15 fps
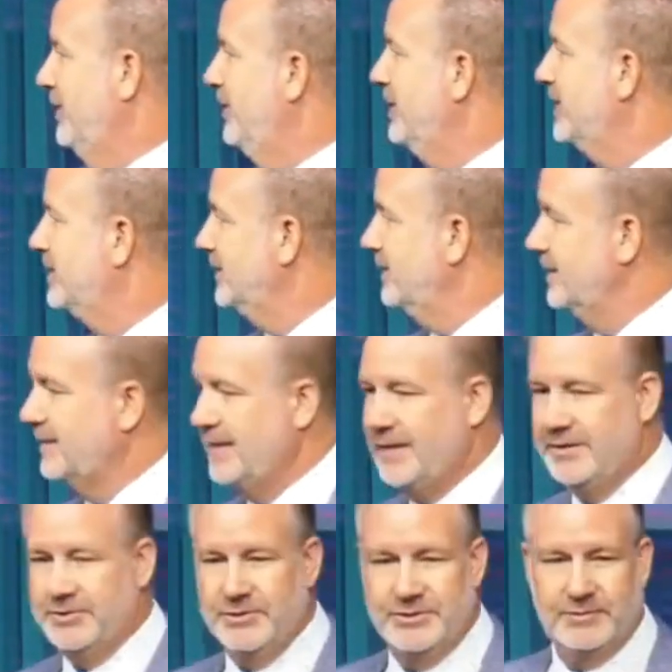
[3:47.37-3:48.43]
it, or anything like that.
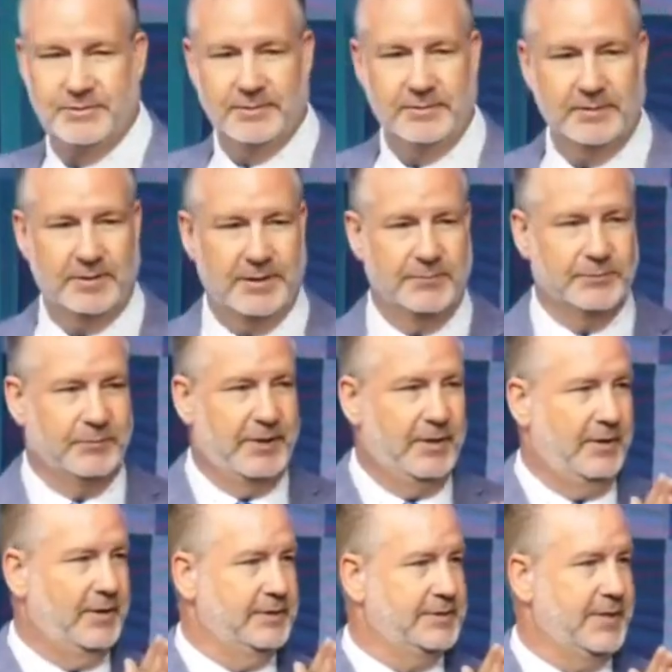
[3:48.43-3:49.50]
It just comes right
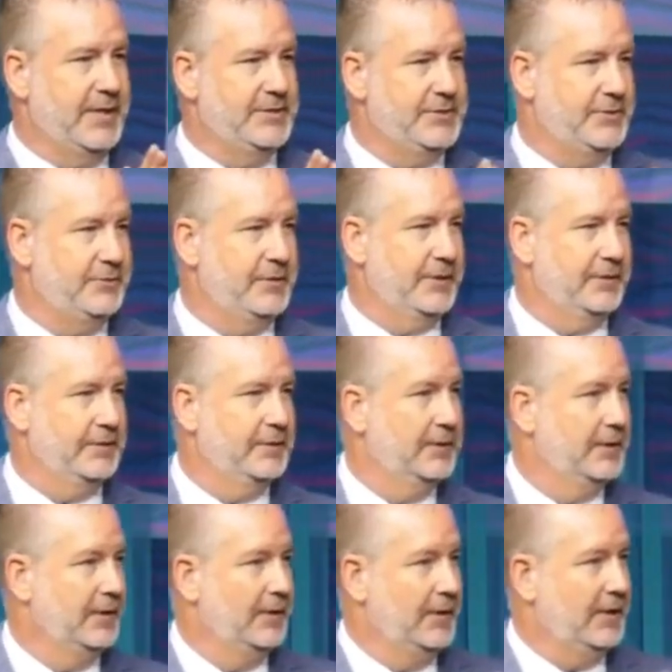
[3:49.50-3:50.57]
alongside you and,
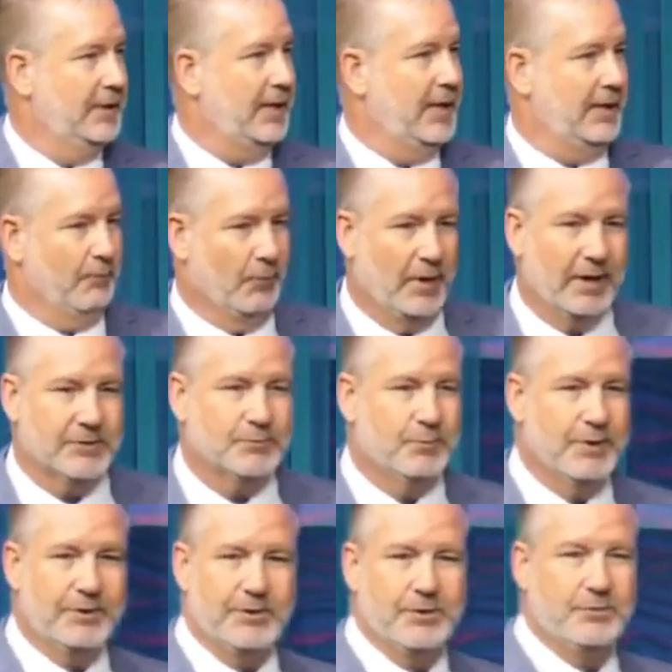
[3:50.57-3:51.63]
and walks
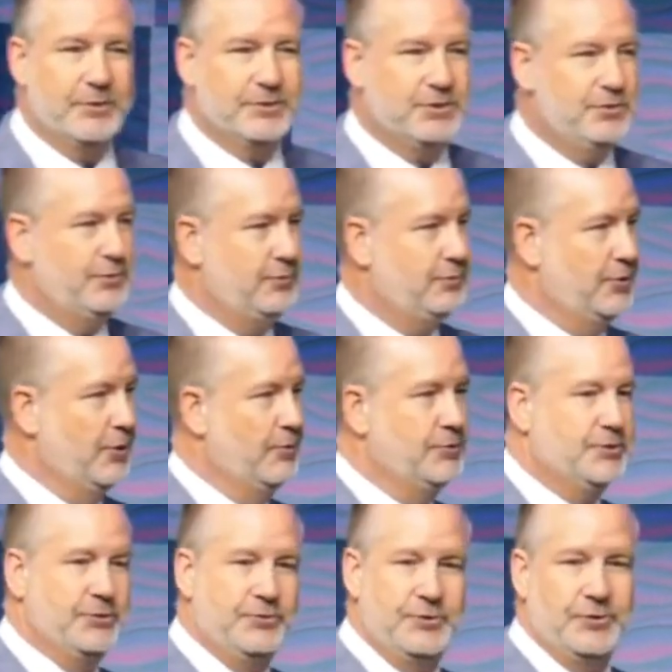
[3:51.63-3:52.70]
with you as you go
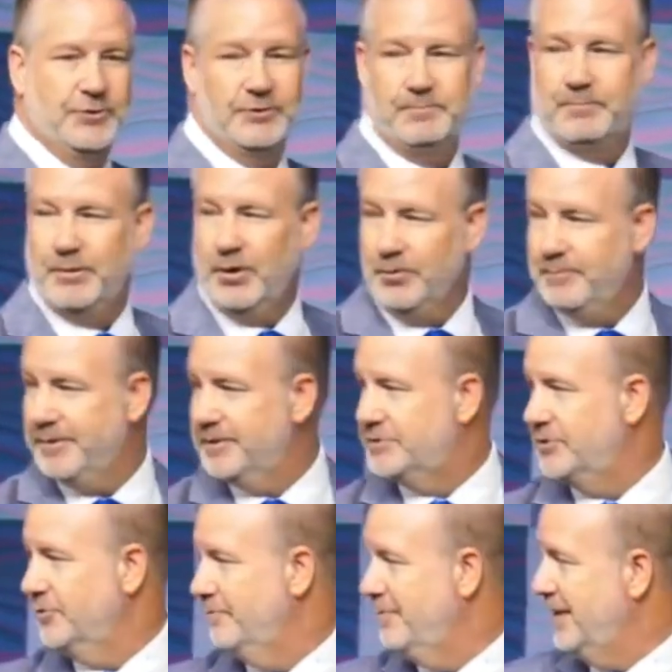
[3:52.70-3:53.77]
do your purpose,
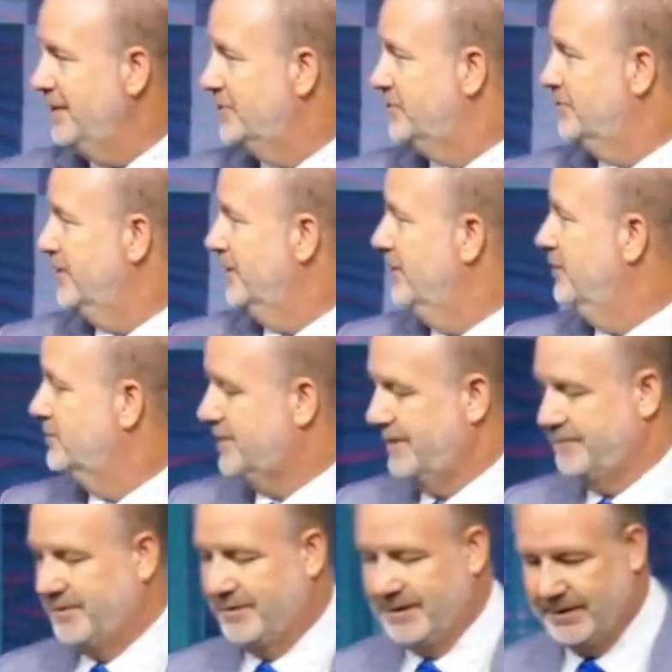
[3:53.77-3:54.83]
your ministry, and those
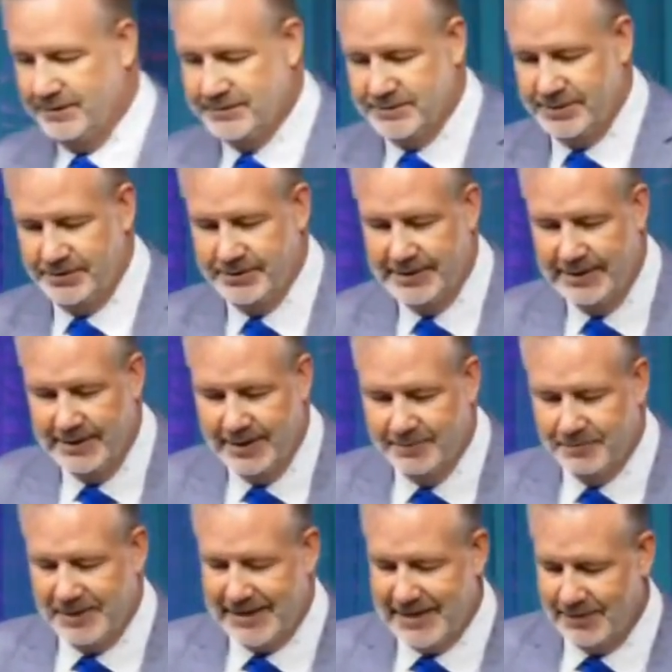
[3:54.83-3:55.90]
types of things. So,
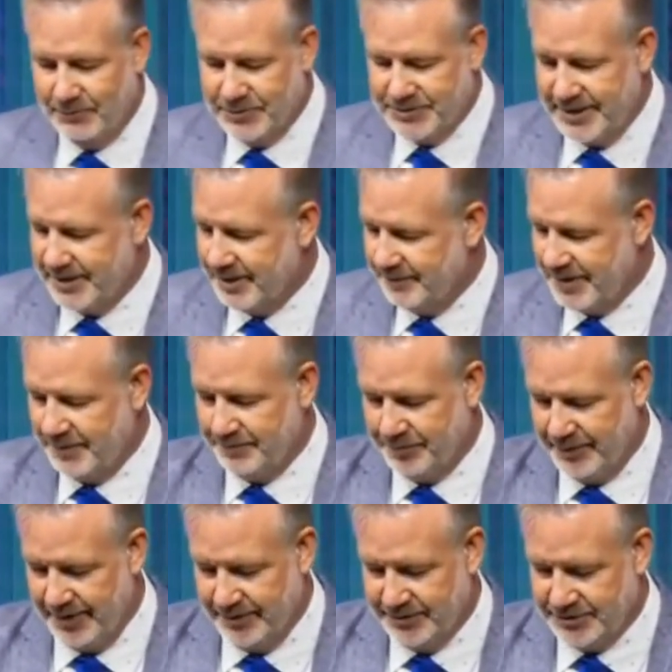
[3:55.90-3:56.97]
but again, we're talking about
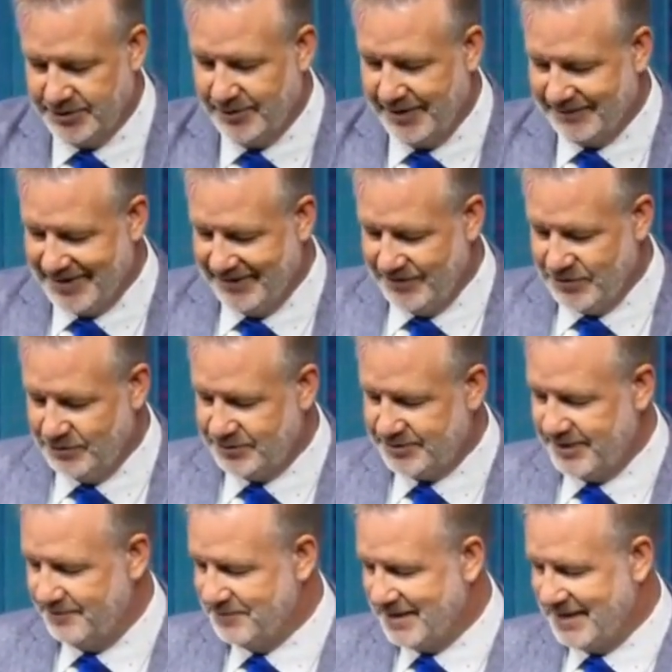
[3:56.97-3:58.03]
prayer. So I've given you
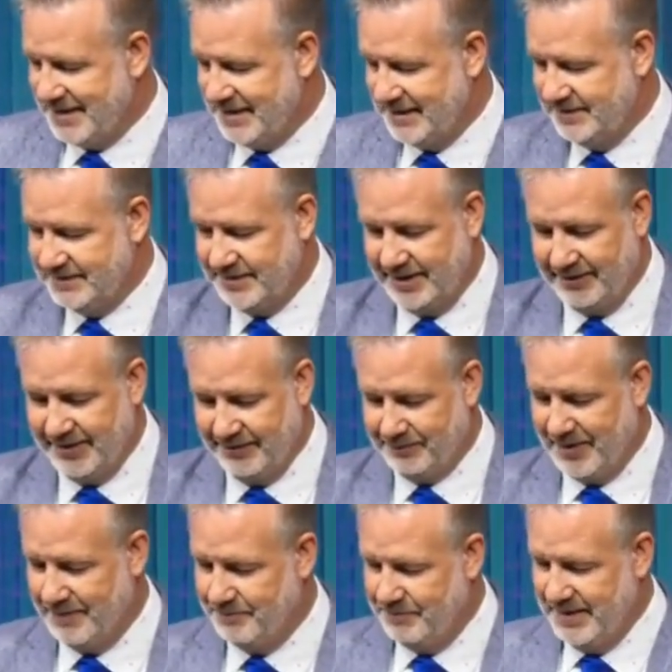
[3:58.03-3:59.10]
some keys, and I left
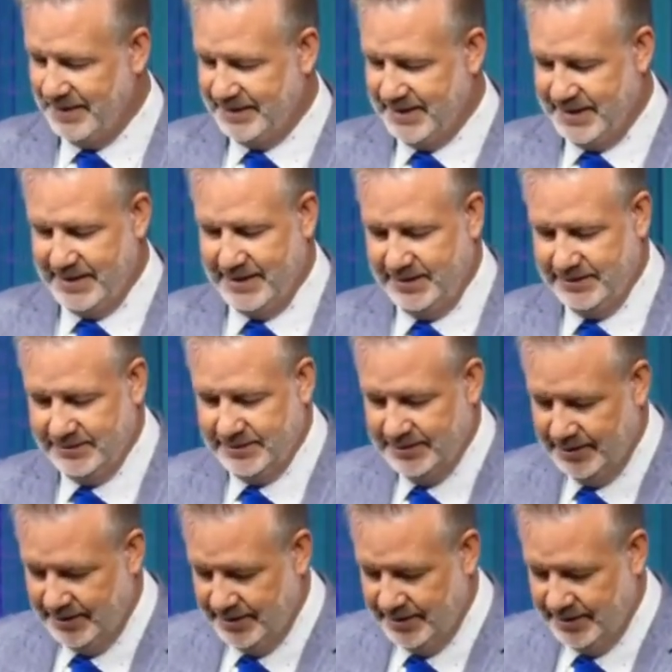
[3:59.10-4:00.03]
my big keys